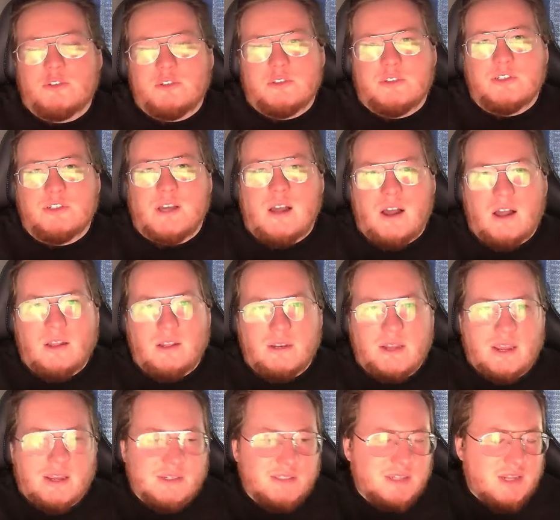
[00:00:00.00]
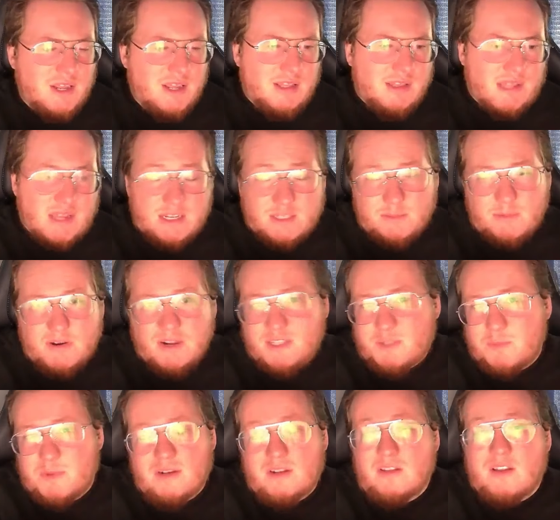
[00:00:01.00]
to the holidays, that's what I
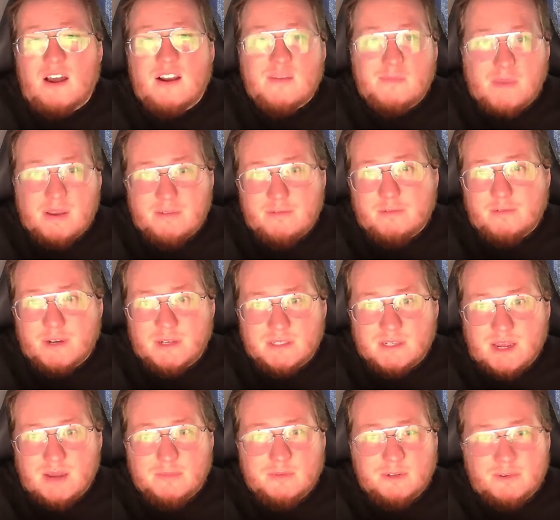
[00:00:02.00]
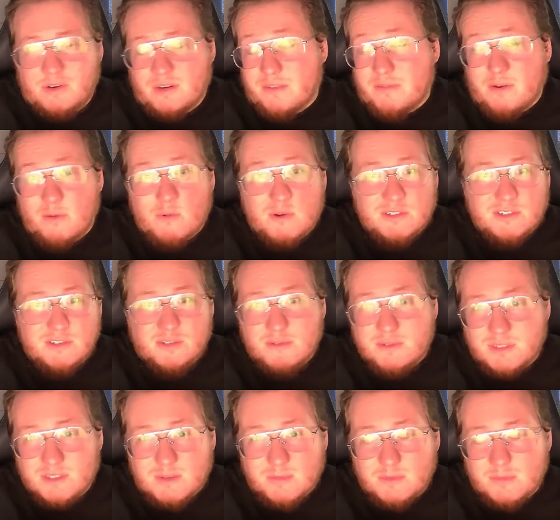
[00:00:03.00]
spent a lot of my free time doing. If I wasn't
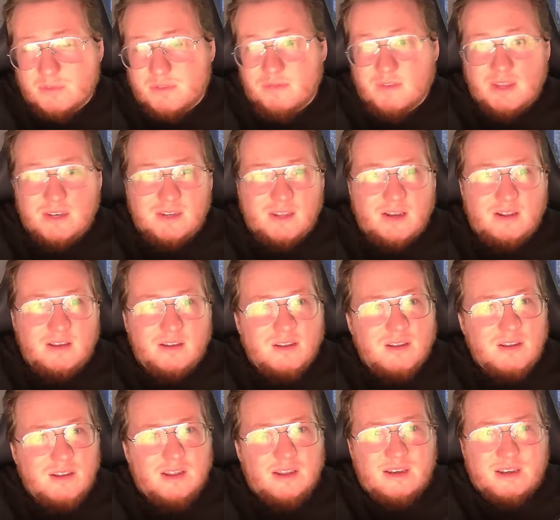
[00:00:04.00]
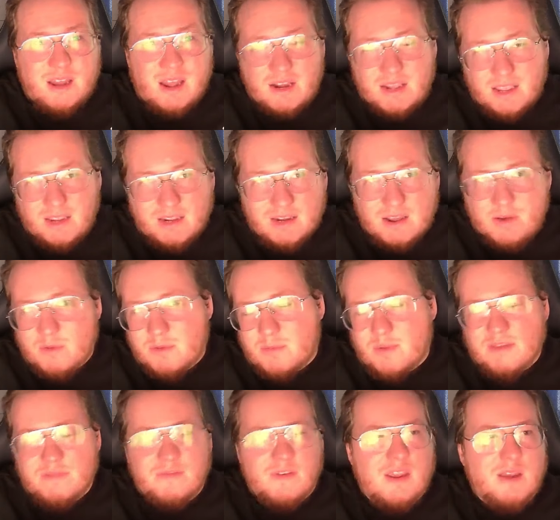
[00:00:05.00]
doing something with Vendetta, not hanging out with
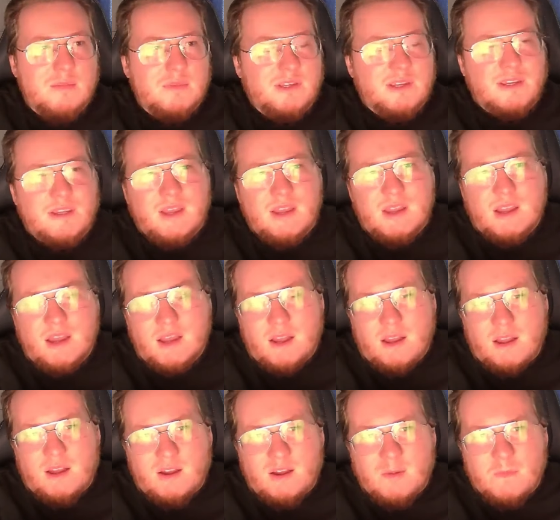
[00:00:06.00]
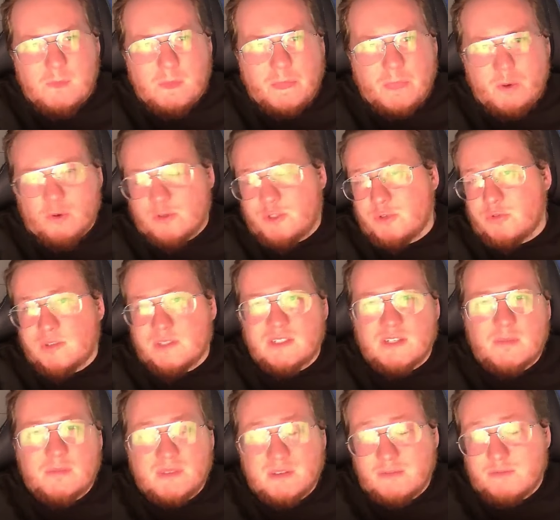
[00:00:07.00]
my family, um, or doing
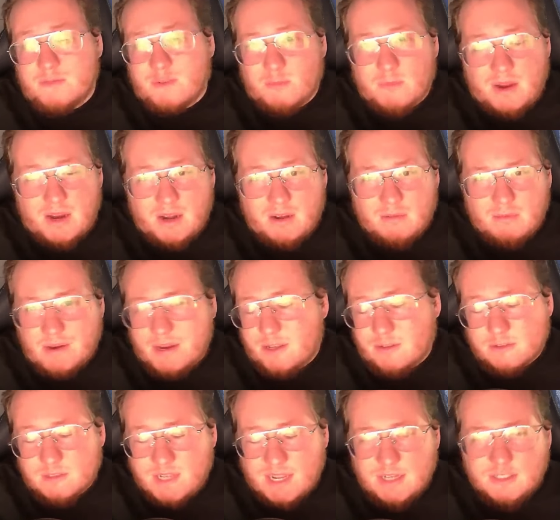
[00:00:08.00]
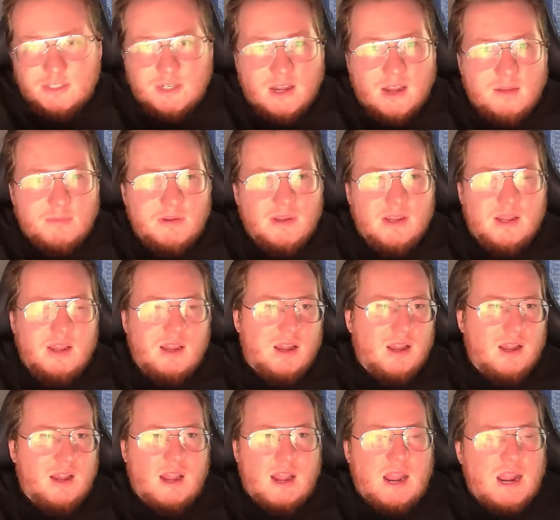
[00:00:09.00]
something for my regular day job,
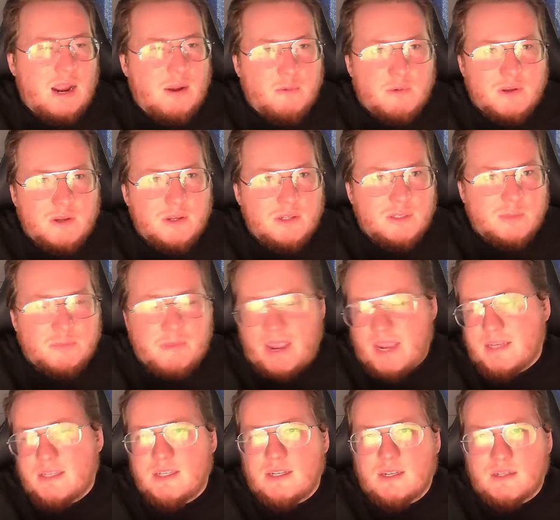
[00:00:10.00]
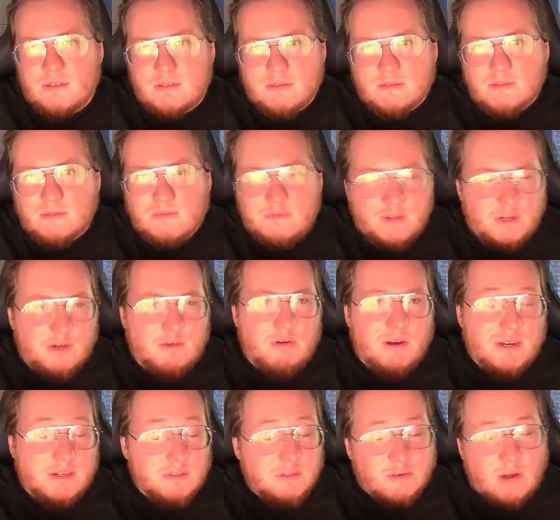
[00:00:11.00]
uh, I was painting
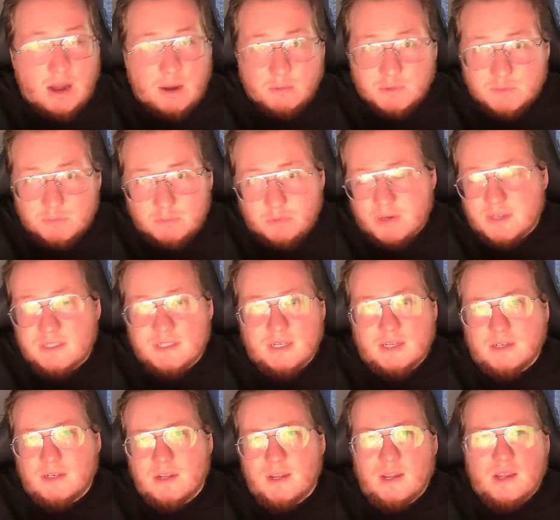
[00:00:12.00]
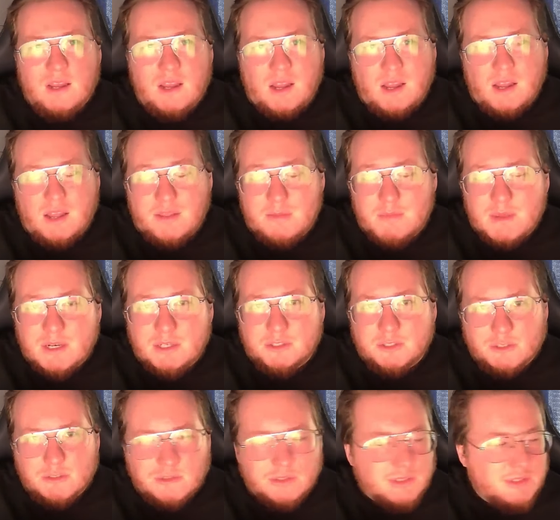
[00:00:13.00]
figurines or I was printing uh, the
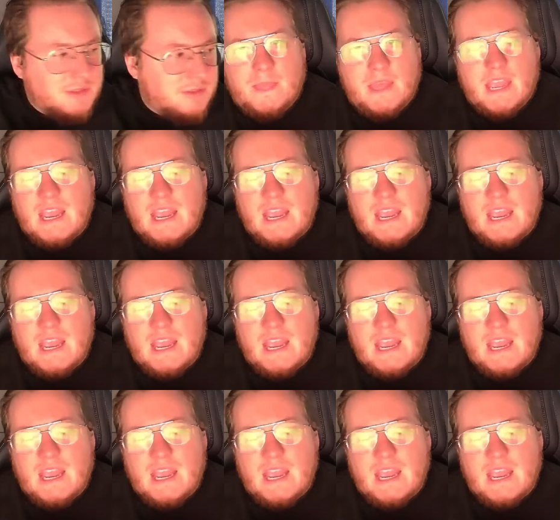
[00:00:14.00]
miniatures.